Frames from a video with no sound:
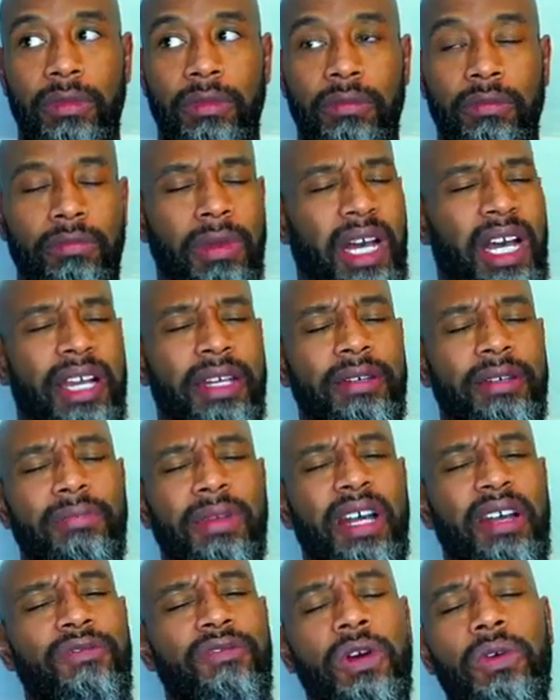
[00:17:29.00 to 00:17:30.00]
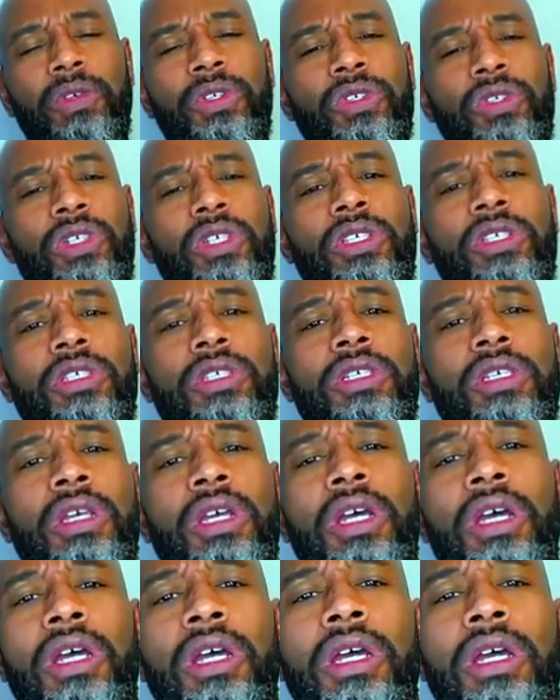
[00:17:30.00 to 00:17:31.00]
My focus is
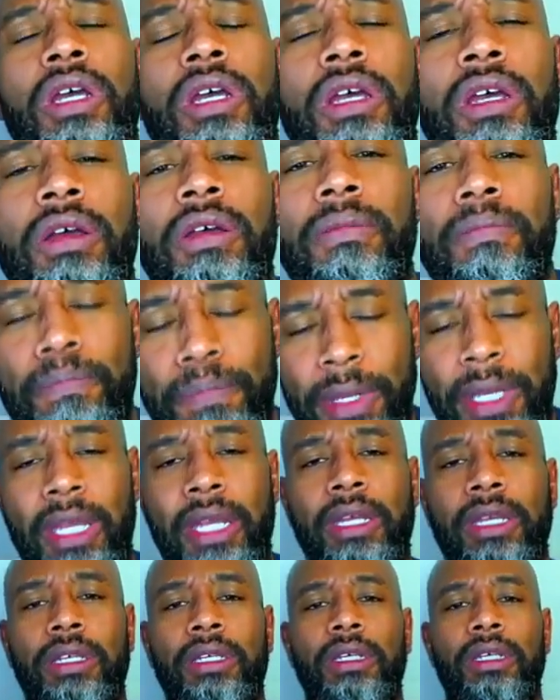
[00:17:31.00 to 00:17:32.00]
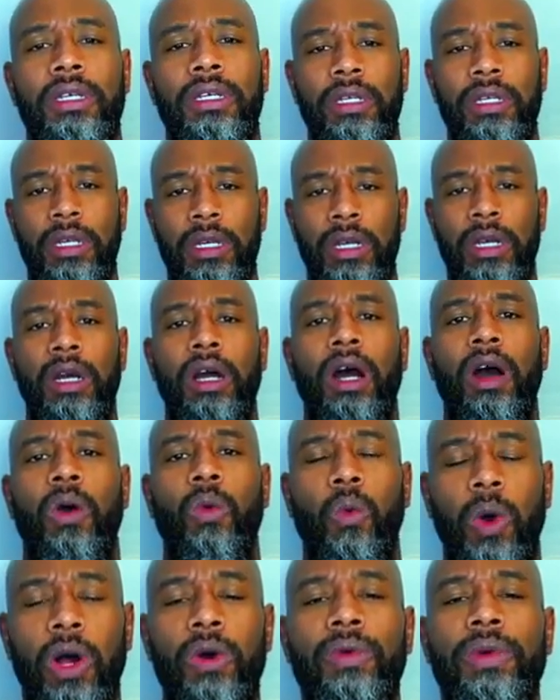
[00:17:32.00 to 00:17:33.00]
being a
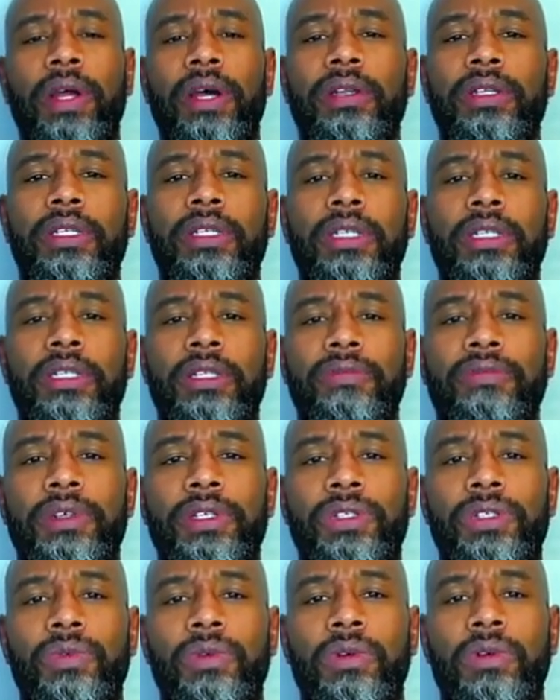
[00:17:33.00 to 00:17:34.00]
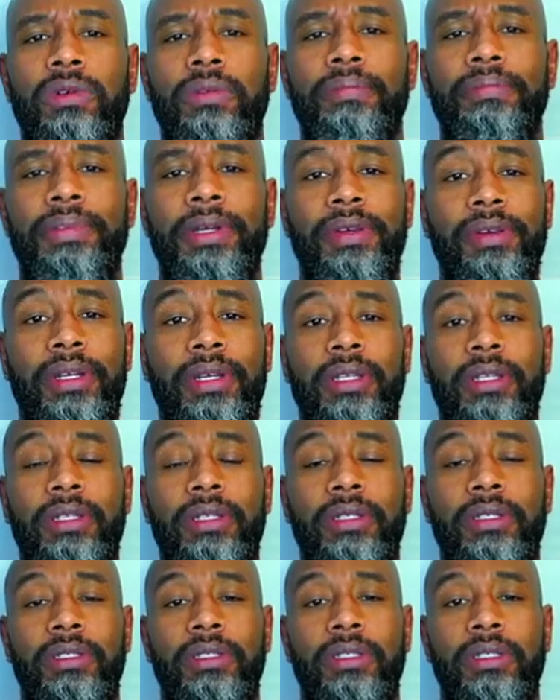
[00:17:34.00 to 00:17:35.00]
well-rounded individual, period.
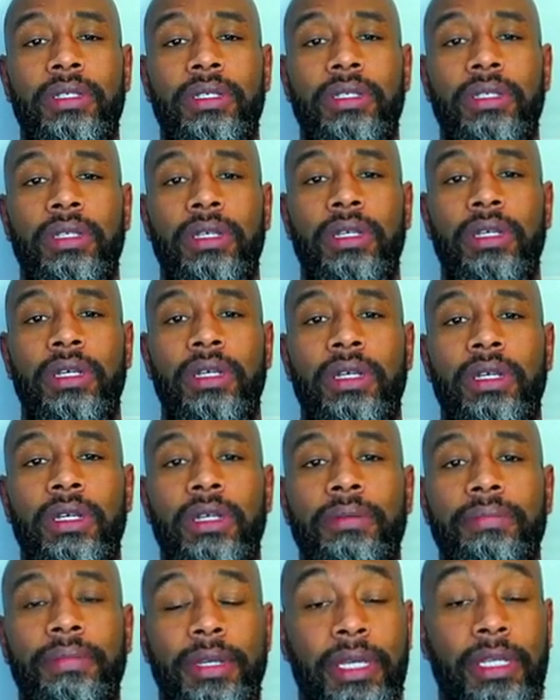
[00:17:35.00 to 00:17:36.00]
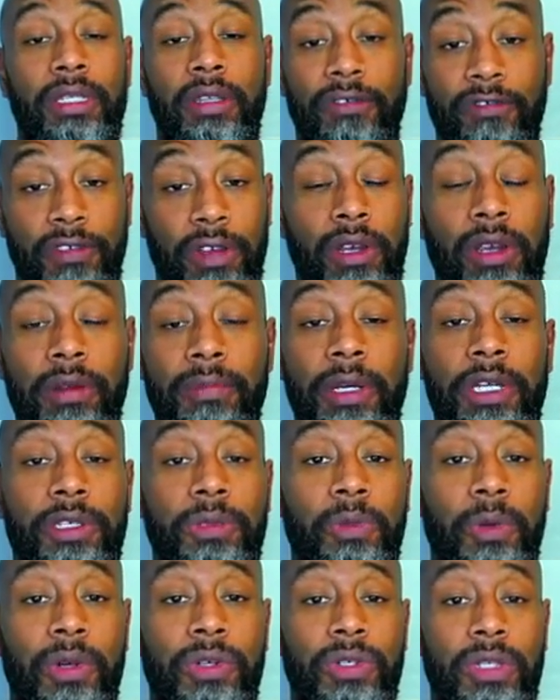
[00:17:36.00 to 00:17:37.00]
Being the very best
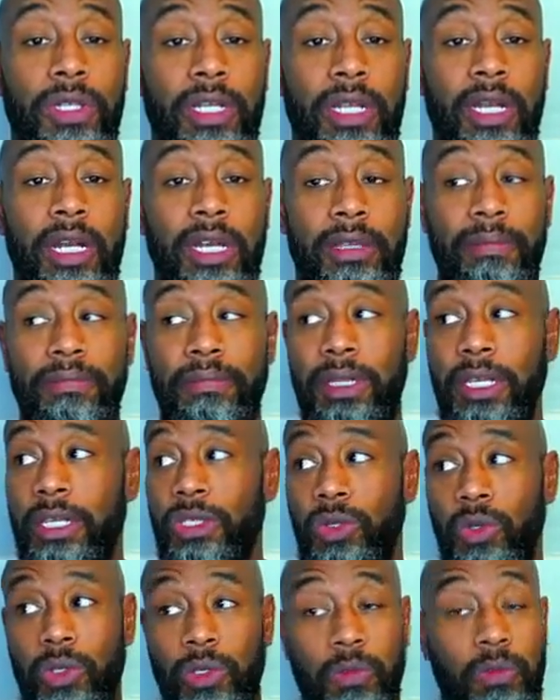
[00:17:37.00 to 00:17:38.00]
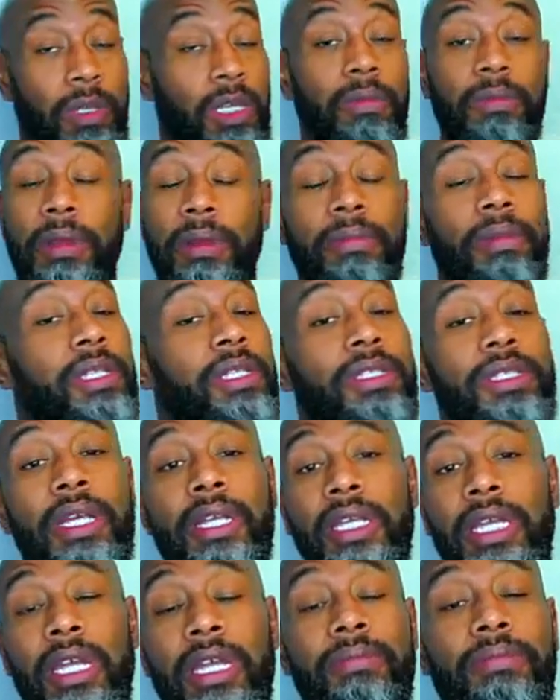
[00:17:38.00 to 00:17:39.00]
person that I can be to as many people as I
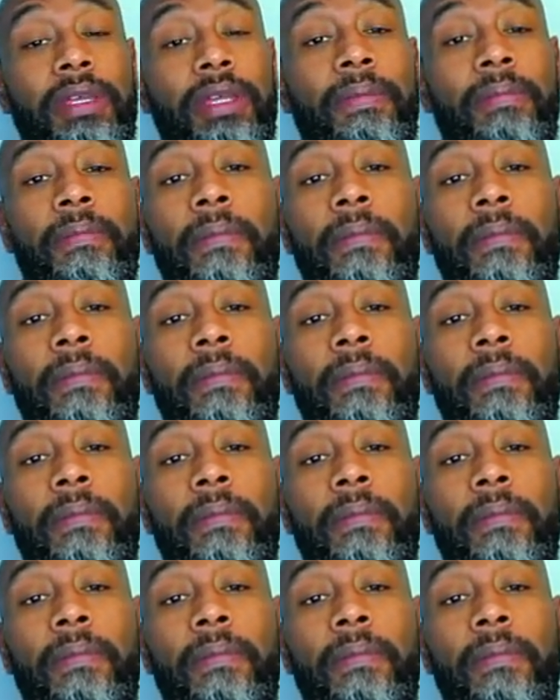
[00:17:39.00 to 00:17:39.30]
can be.